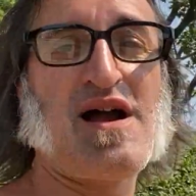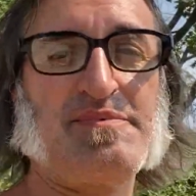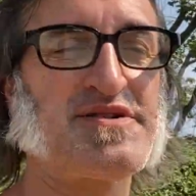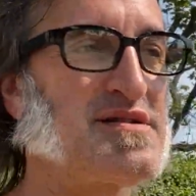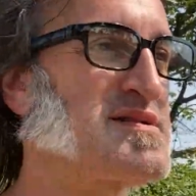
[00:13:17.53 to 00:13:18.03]

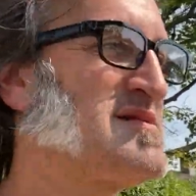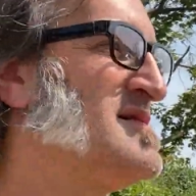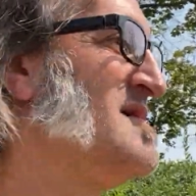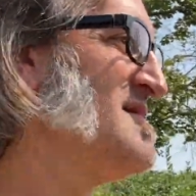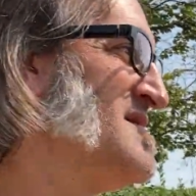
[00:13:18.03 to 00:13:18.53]
options.
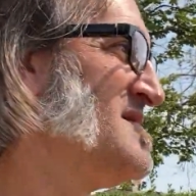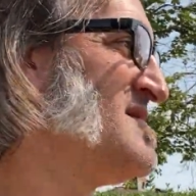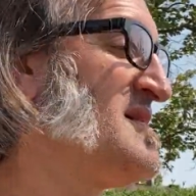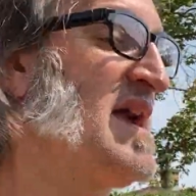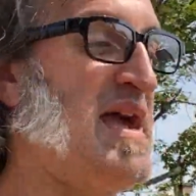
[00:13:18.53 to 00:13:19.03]

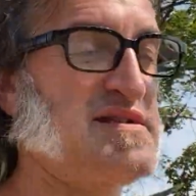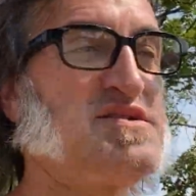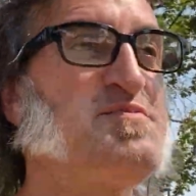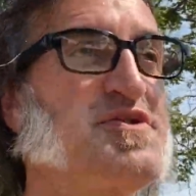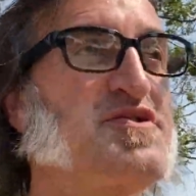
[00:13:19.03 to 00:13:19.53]
As
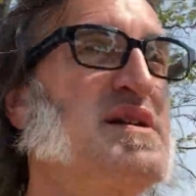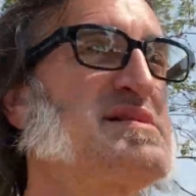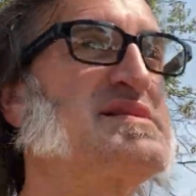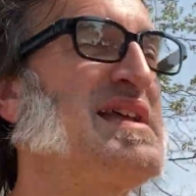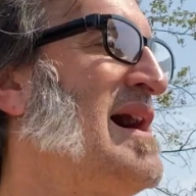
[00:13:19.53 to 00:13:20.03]
you
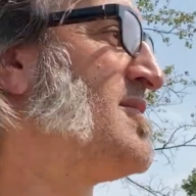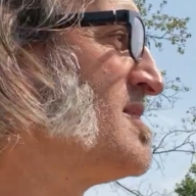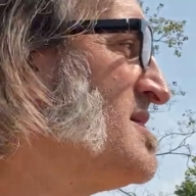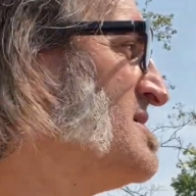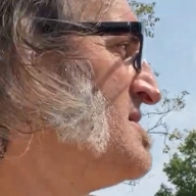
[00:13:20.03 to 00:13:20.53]
progress
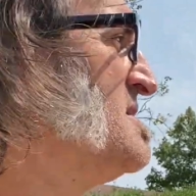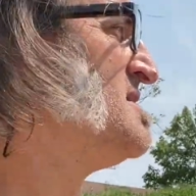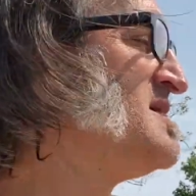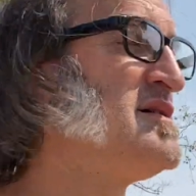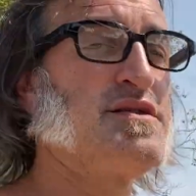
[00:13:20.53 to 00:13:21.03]

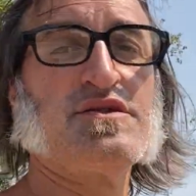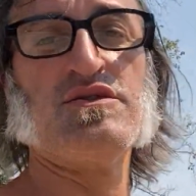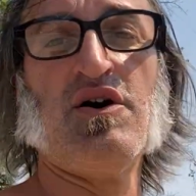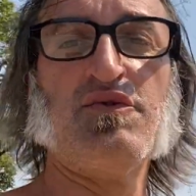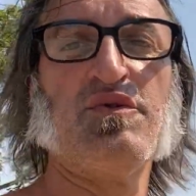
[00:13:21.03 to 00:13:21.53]
down the
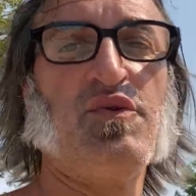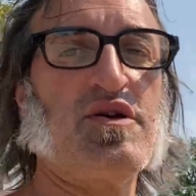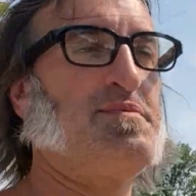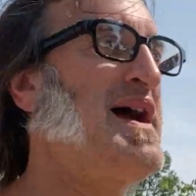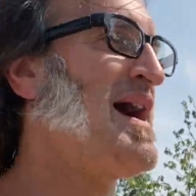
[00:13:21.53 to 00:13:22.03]
low
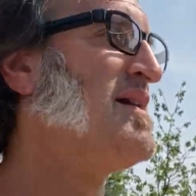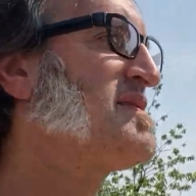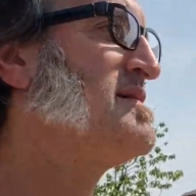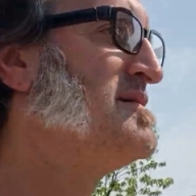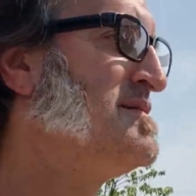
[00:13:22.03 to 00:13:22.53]
reward path
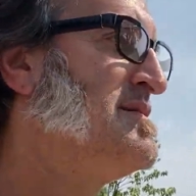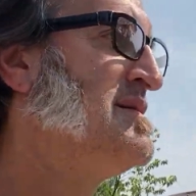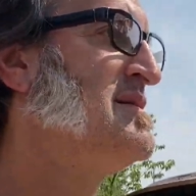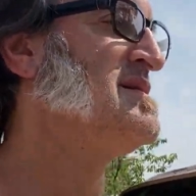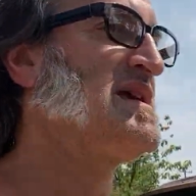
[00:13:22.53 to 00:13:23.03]

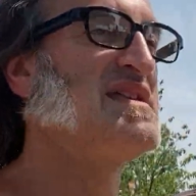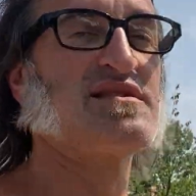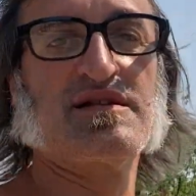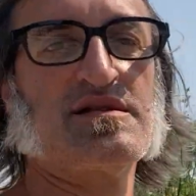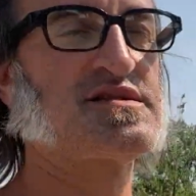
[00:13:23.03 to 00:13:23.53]

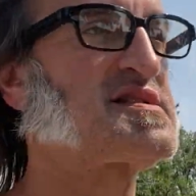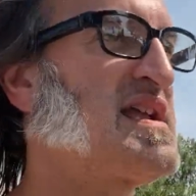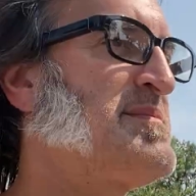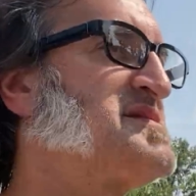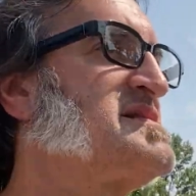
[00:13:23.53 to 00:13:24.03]
in little
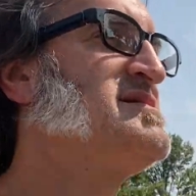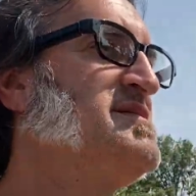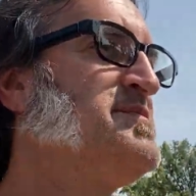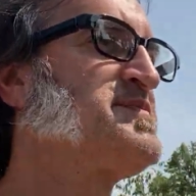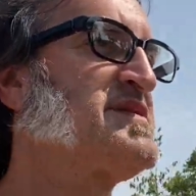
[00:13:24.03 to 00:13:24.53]
steps,
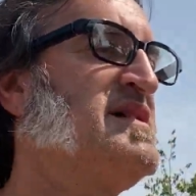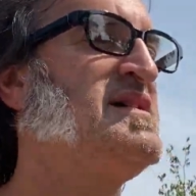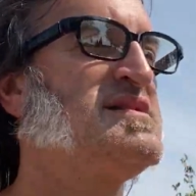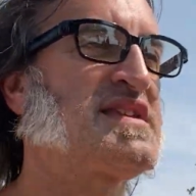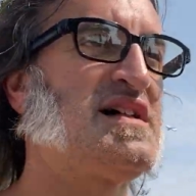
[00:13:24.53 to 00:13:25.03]

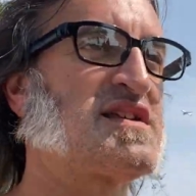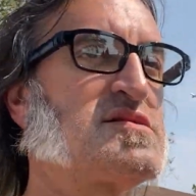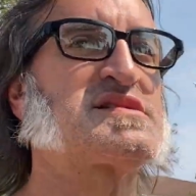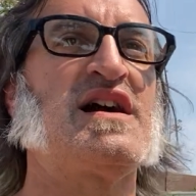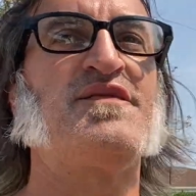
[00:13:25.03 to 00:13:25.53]
telling
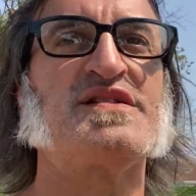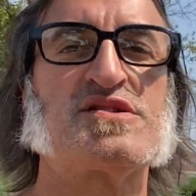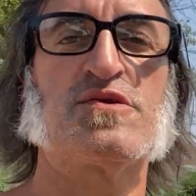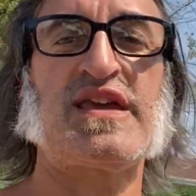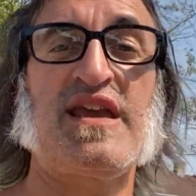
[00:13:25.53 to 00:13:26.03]
yourself it's
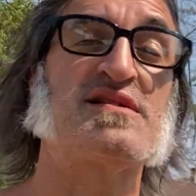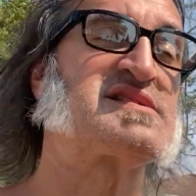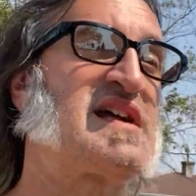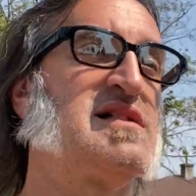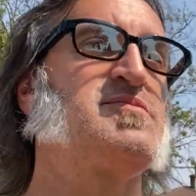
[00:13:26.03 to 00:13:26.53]
okay to
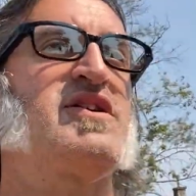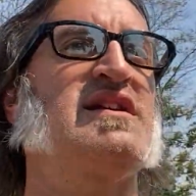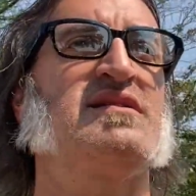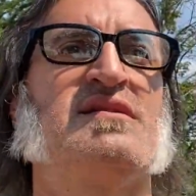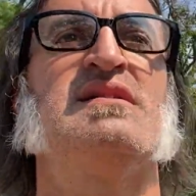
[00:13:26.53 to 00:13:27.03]

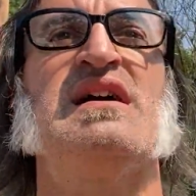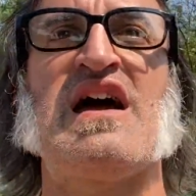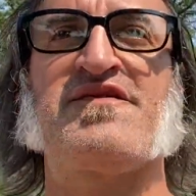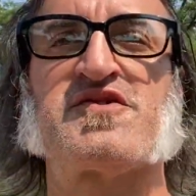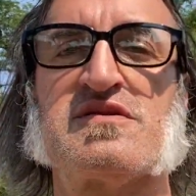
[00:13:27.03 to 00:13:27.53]
celebrate
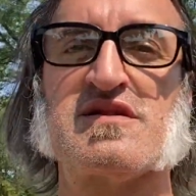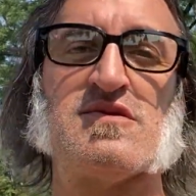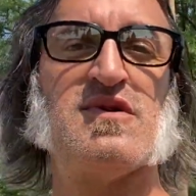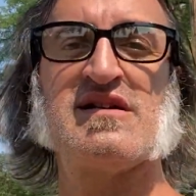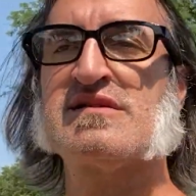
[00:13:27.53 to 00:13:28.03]
after little
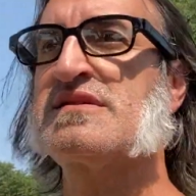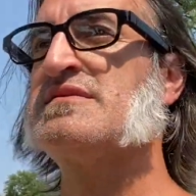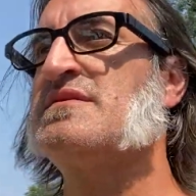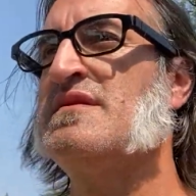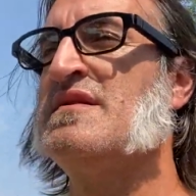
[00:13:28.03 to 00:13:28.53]
wins
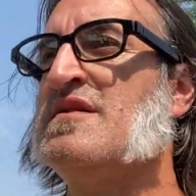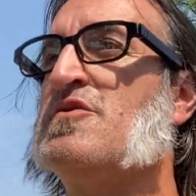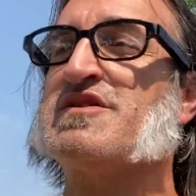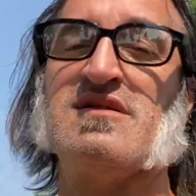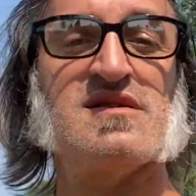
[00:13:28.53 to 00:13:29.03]

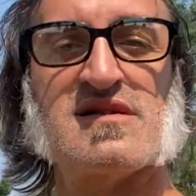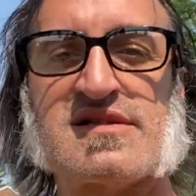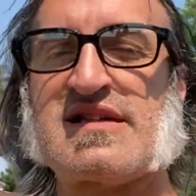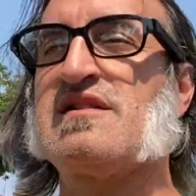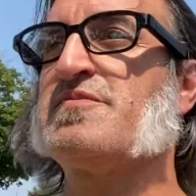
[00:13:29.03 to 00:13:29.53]
with a little
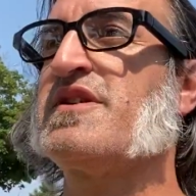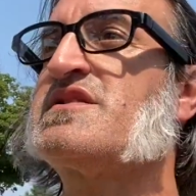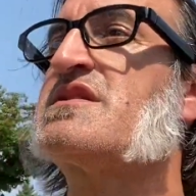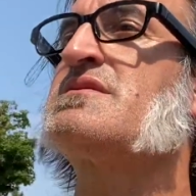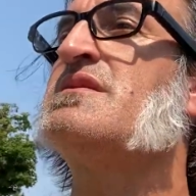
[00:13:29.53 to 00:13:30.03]

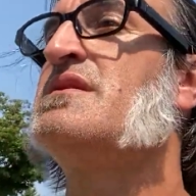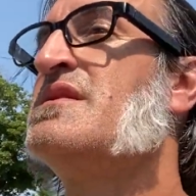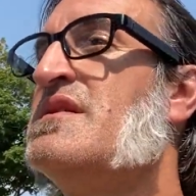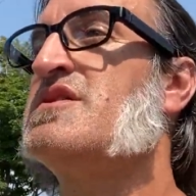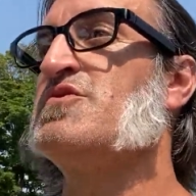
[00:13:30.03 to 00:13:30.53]
celebration,
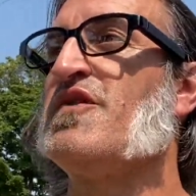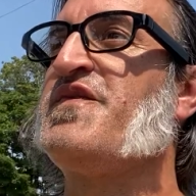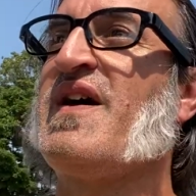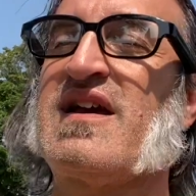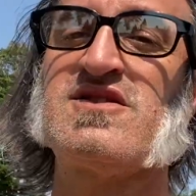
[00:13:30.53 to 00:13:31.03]
you will
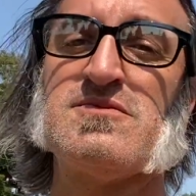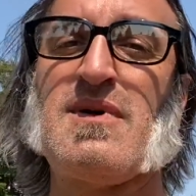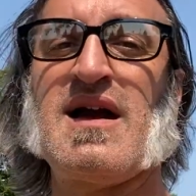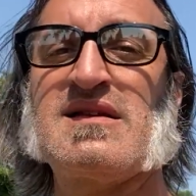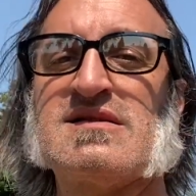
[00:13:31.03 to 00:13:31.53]
find your
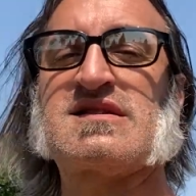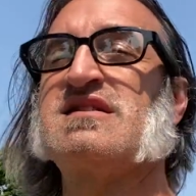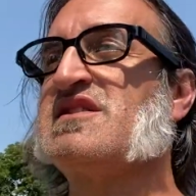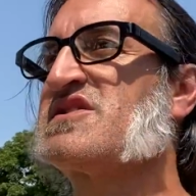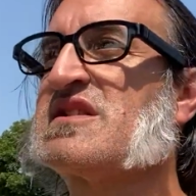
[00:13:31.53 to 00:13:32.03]
mind is
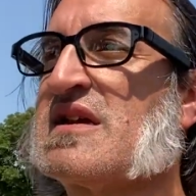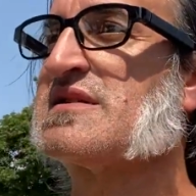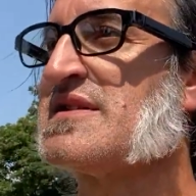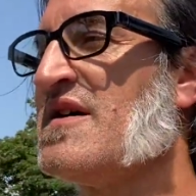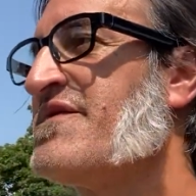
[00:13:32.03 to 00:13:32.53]
conditioning
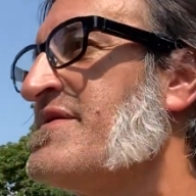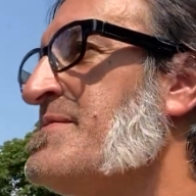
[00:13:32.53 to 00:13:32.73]
itself.